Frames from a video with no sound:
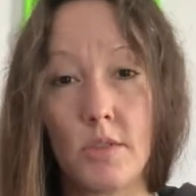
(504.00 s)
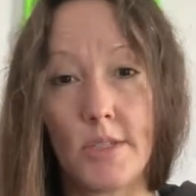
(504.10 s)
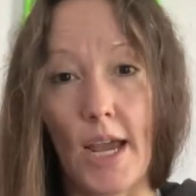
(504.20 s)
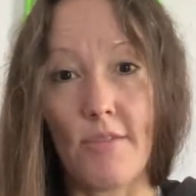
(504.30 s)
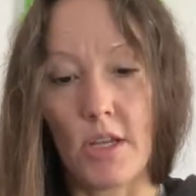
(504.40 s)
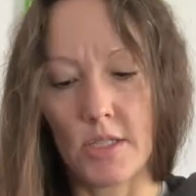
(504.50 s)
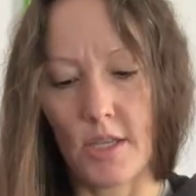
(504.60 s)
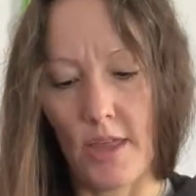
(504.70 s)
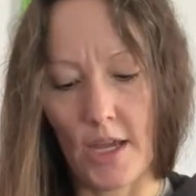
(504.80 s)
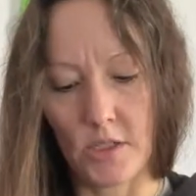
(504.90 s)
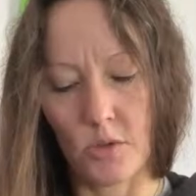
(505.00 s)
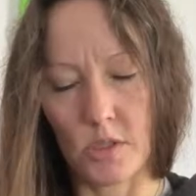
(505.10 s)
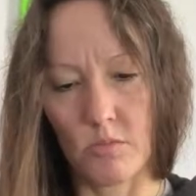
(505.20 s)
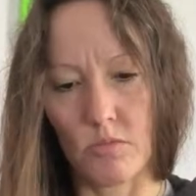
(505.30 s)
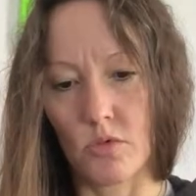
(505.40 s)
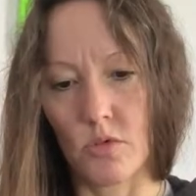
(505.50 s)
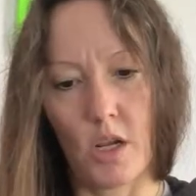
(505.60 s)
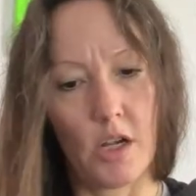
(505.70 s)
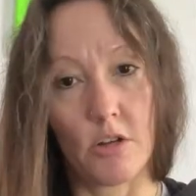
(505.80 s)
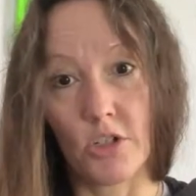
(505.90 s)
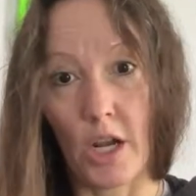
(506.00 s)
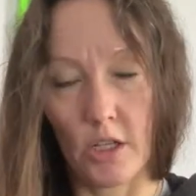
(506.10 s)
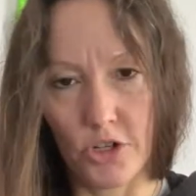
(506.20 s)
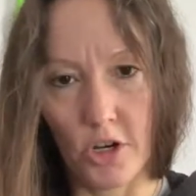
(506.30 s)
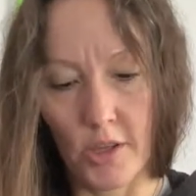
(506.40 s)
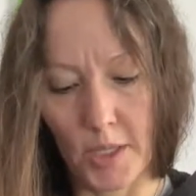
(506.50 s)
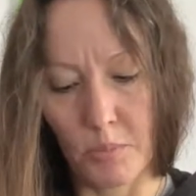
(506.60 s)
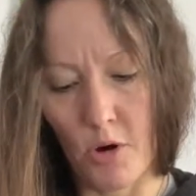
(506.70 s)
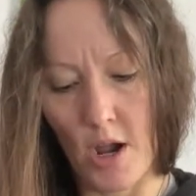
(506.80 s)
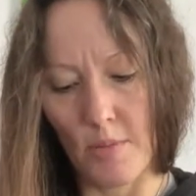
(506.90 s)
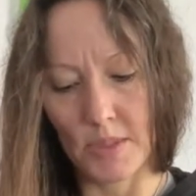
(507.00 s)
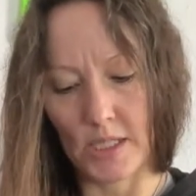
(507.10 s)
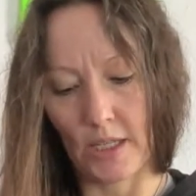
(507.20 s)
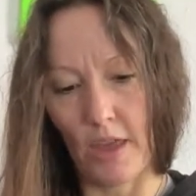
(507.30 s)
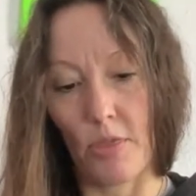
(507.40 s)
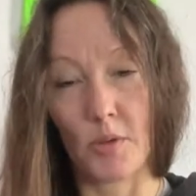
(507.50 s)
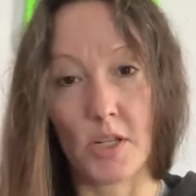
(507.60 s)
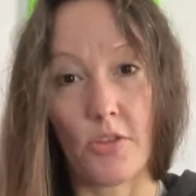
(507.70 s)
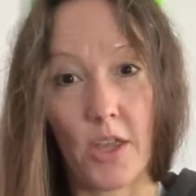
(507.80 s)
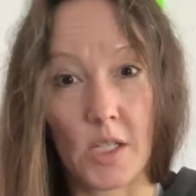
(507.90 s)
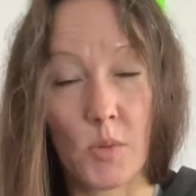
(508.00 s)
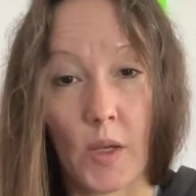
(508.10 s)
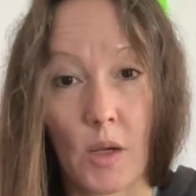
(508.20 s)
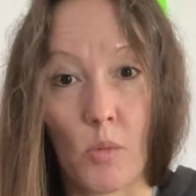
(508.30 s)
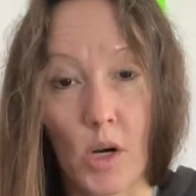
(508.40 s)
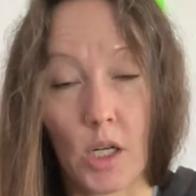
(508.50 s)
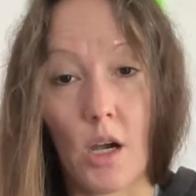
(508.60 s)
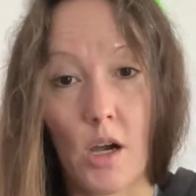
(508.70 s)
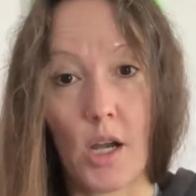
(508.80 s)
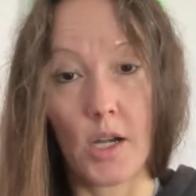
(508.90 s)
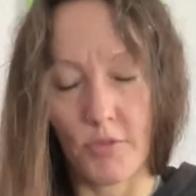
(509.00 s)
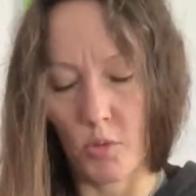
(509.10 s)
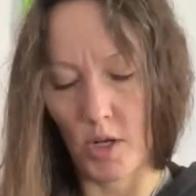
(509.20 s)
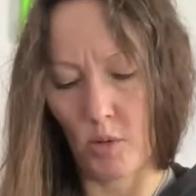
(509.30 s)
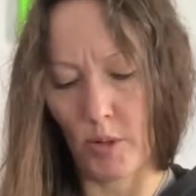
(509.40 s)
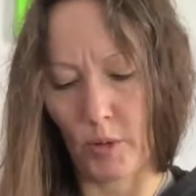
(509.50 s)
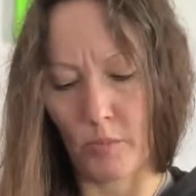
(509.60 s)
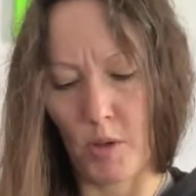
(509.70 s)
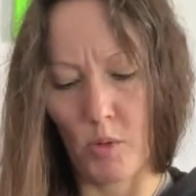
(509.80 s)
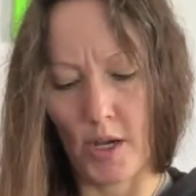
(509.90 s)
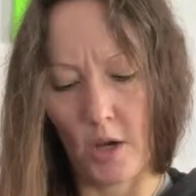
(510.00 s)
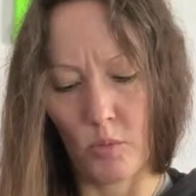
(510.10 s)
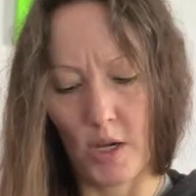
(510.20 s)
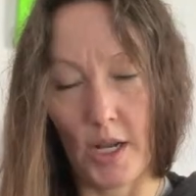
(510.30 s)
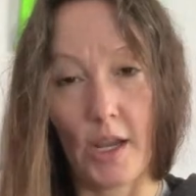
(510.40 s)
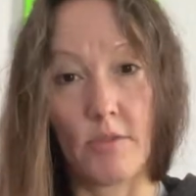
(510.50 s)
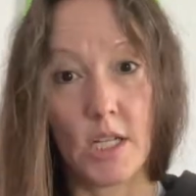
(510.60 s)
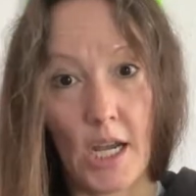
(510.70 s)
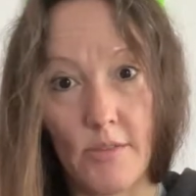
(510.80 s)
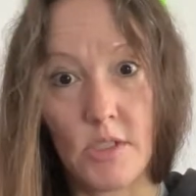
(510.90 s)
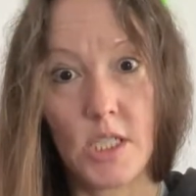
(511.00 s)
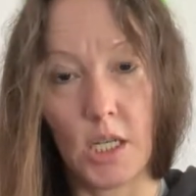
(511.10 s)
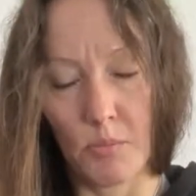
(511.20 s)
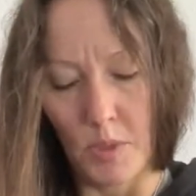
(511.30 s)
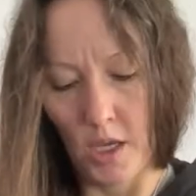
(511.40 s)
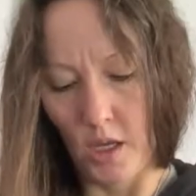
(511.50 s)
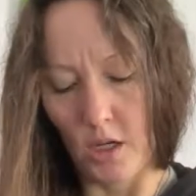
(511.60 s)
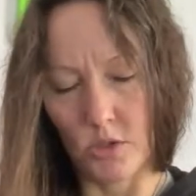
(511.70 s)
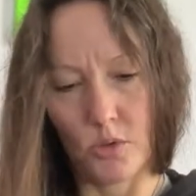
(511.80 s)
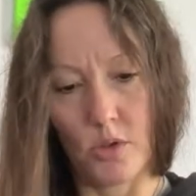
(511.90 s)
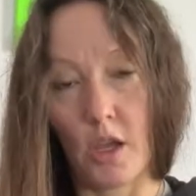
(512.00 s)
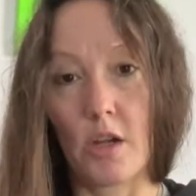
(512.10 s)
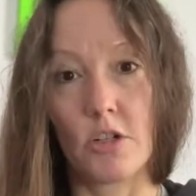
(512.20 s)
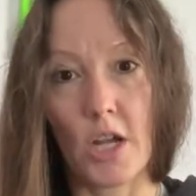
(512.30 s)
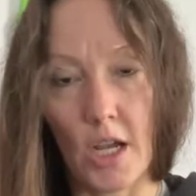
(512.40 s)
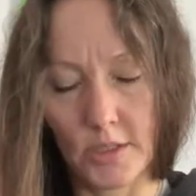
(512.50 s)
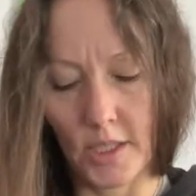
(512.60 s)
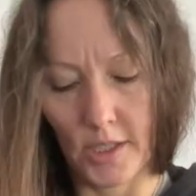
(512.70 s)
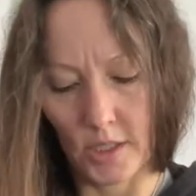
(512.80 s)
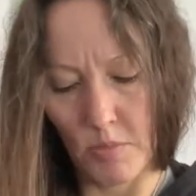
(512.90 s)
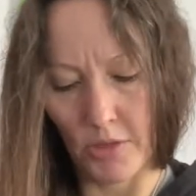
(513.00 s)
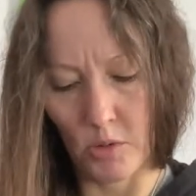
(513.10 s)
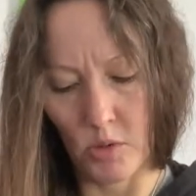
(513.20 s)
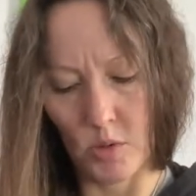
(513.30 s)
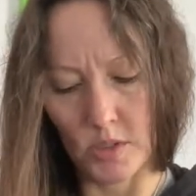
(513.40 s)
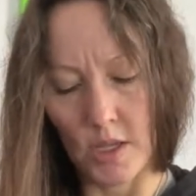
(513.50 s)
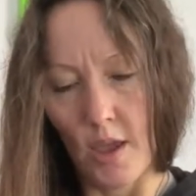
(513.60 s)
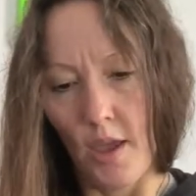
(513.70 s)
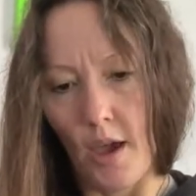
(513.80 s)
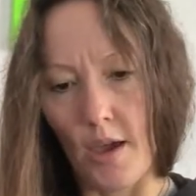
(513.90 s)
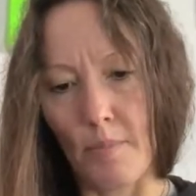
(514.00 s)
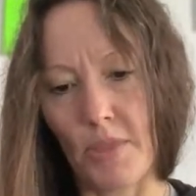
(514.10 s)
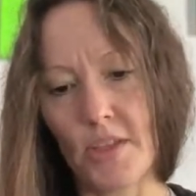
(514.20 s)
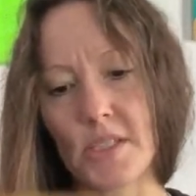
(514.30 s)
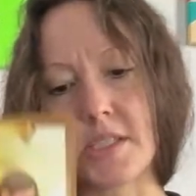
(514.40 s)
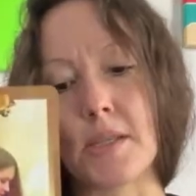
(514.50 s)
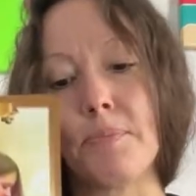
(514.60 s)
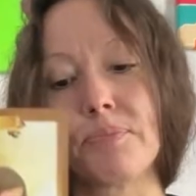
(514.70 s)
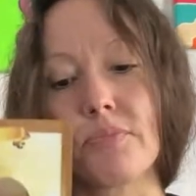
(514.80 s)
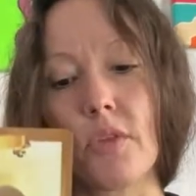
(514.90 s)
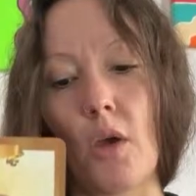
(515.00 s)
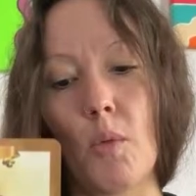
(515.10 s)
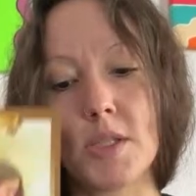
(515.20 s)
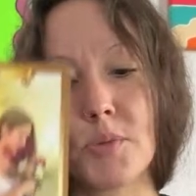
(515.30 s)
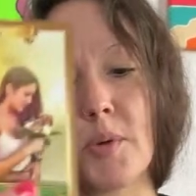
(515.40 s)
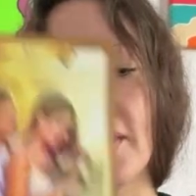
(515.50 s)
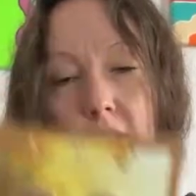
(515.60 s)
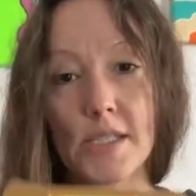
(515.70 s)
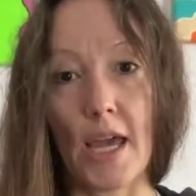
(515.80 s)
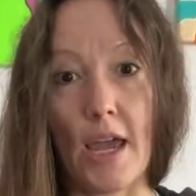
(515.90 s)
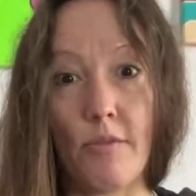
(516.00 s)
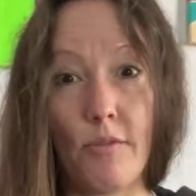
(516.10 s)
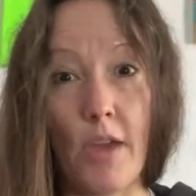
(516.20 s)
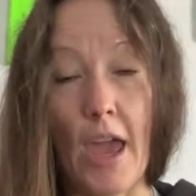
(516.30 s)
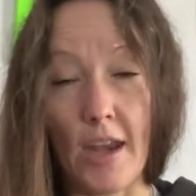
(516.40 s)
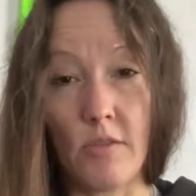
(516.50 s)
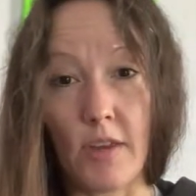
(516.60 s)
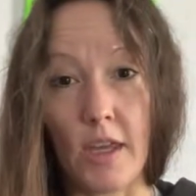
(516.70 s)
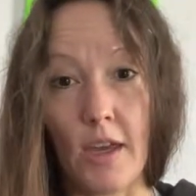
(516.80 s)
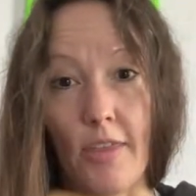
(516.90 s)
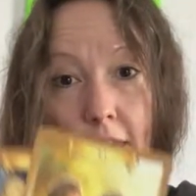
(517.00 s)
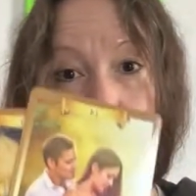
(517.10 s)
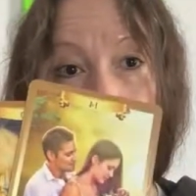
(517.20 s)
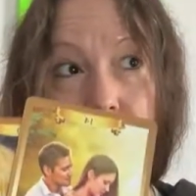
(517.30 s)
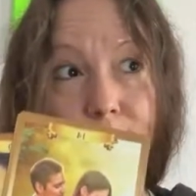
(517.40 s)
dive into that, do some inner child journaling prompts. Again, those are things we can work on. If you want to work with me one-on-one, I have dived deep into the inner child healing, the mother wounds. But this is, once we release that envy and that